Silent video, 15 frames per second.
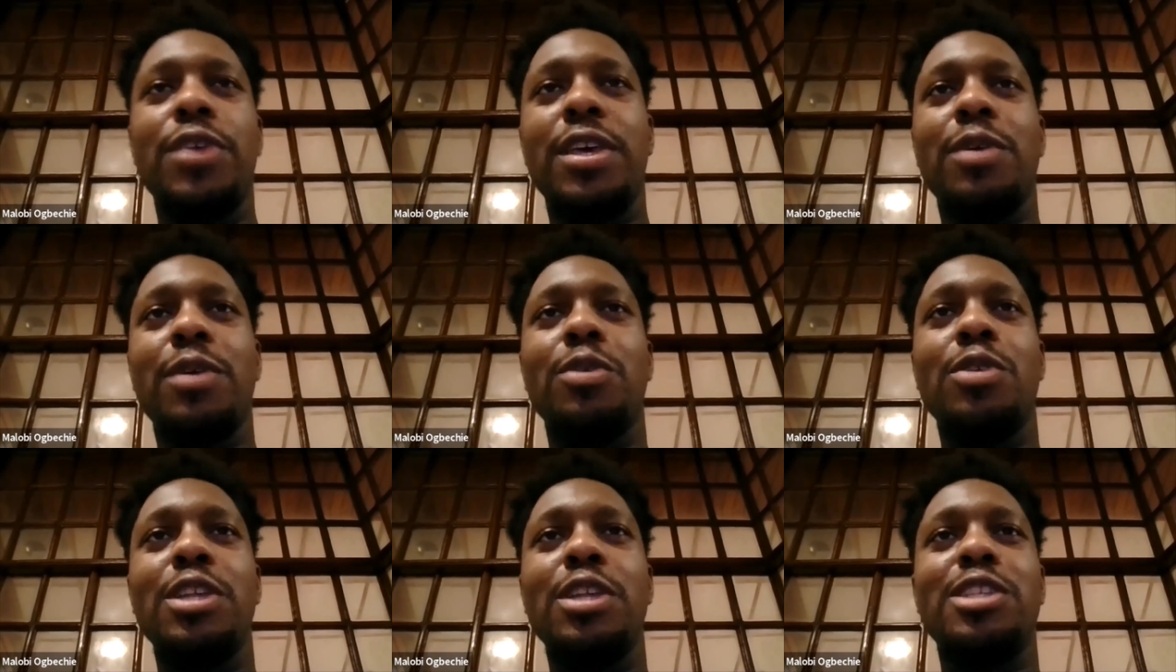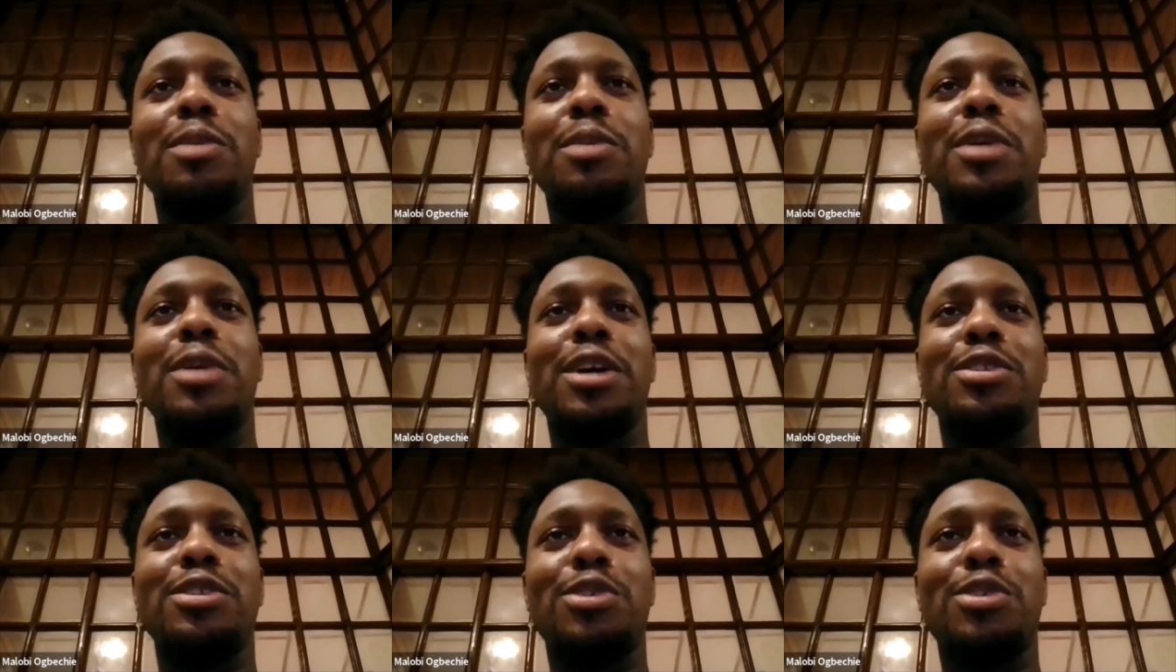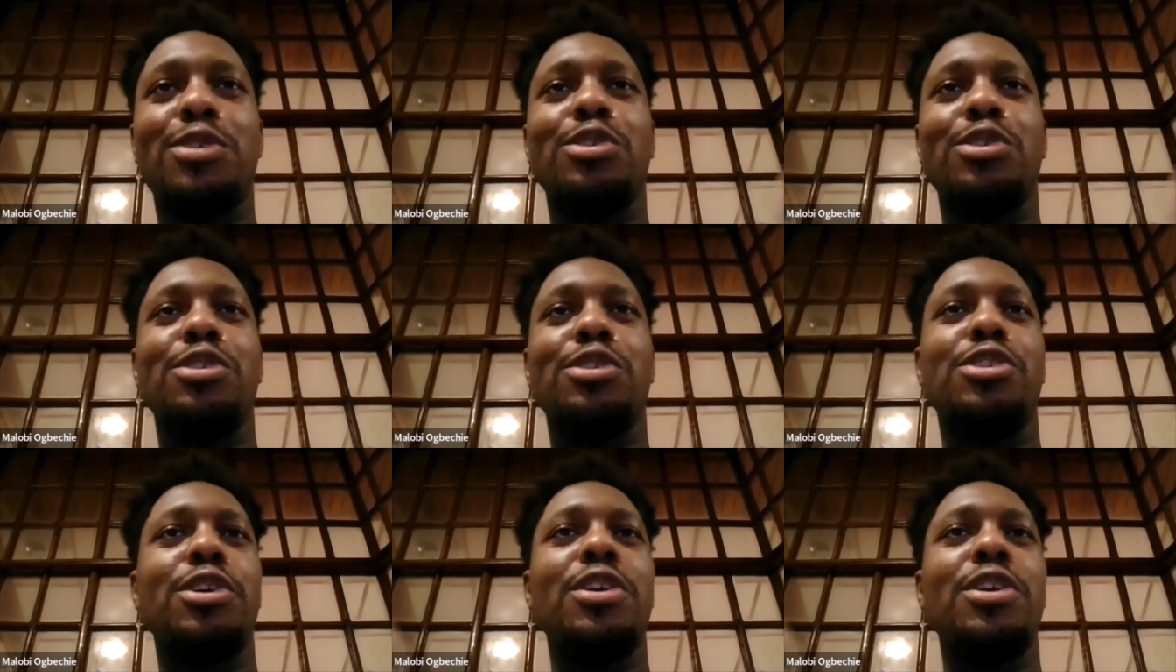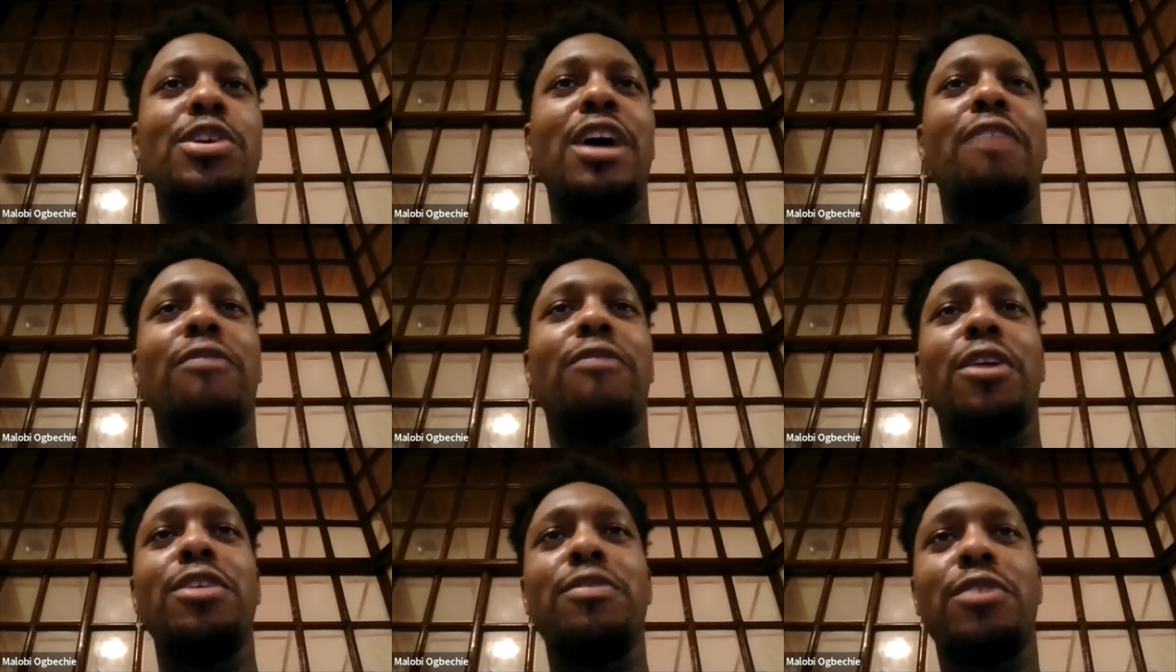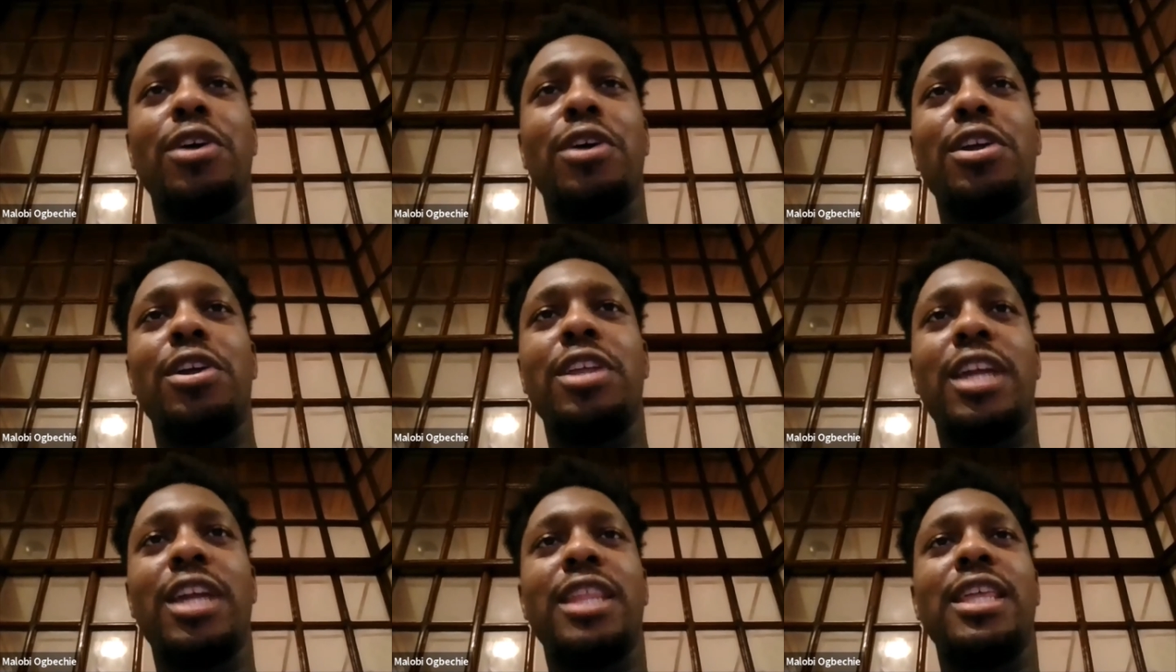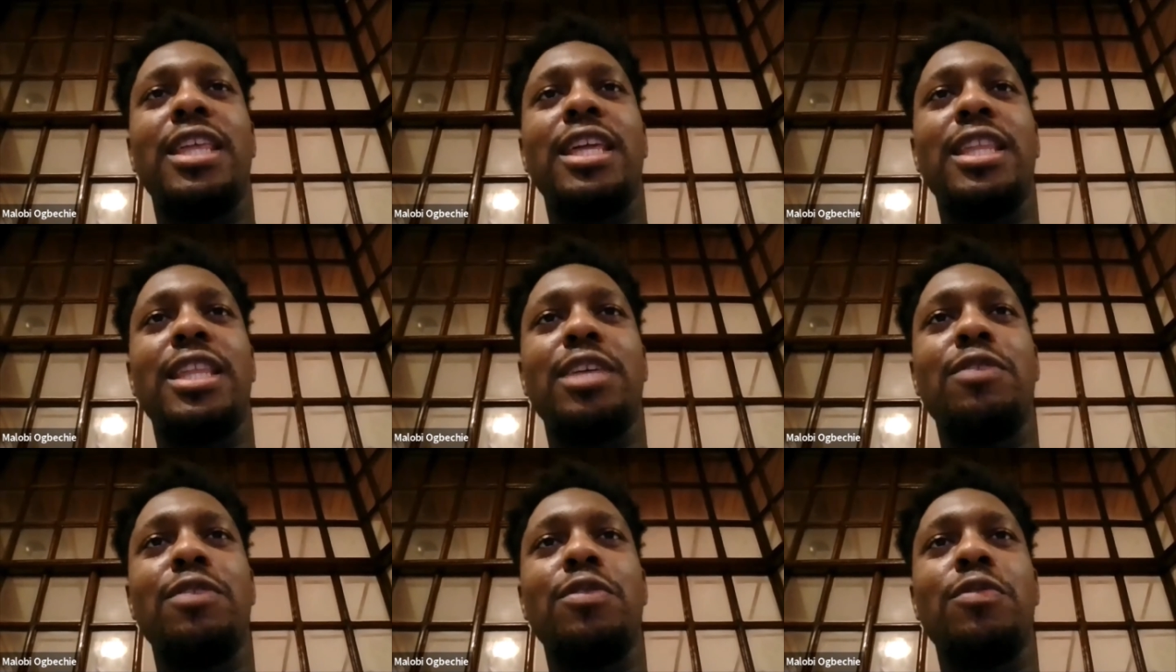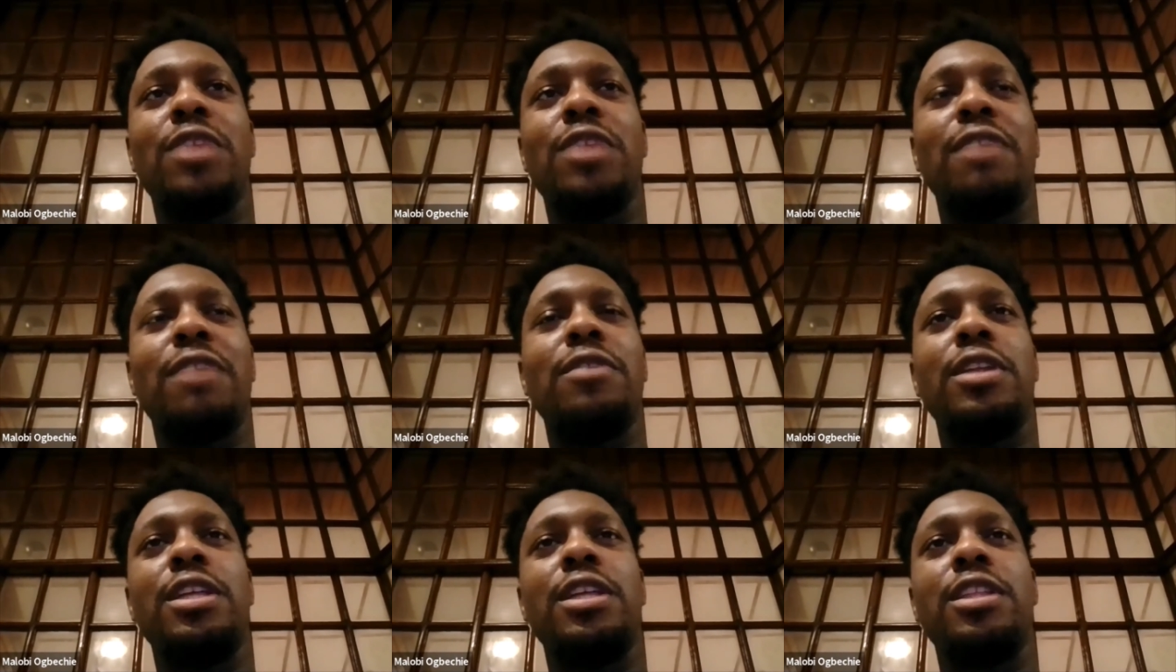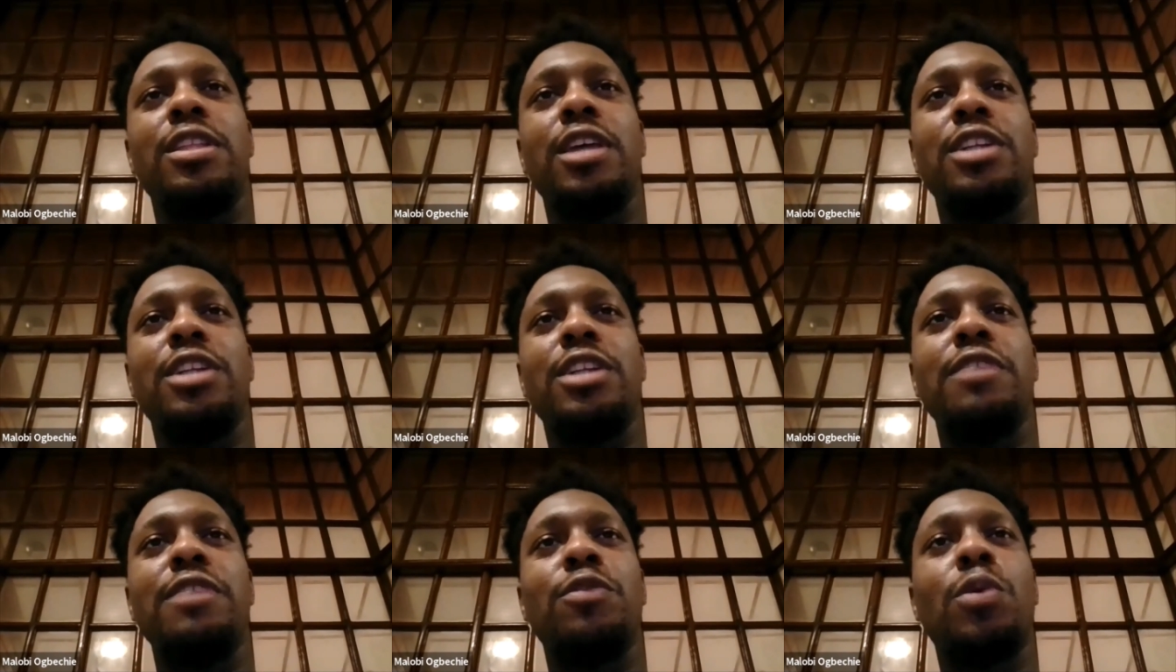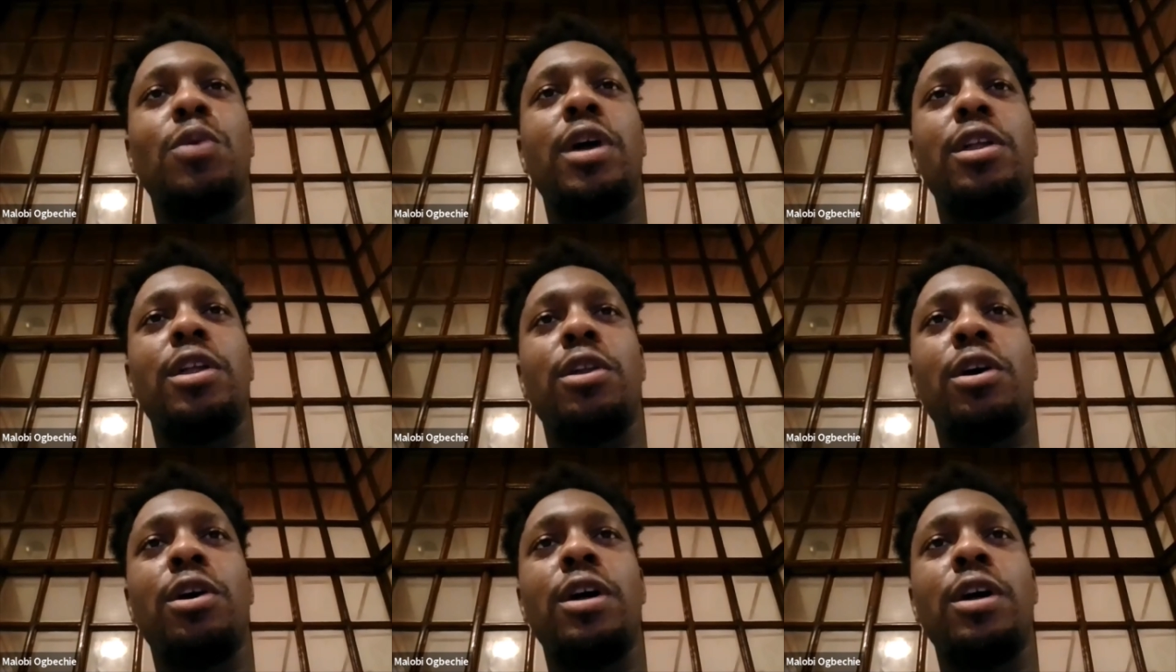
you need someone else to also show you how far you've gone, and I think that you've definitely achieved quite a lot.